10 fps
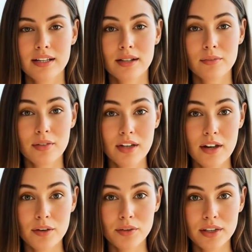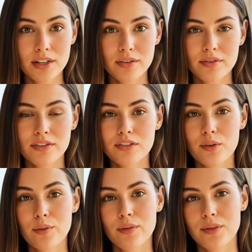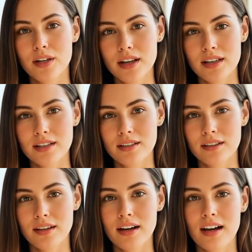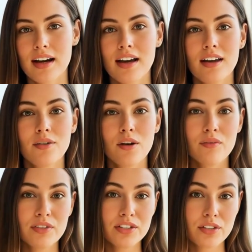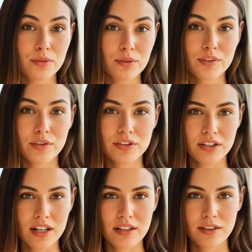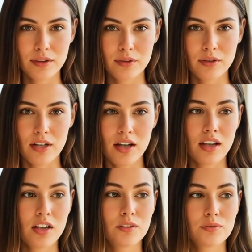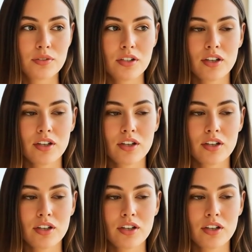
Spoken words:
"It's perfect," I whispered, touching the clean sheets. "I don't know how to thank you."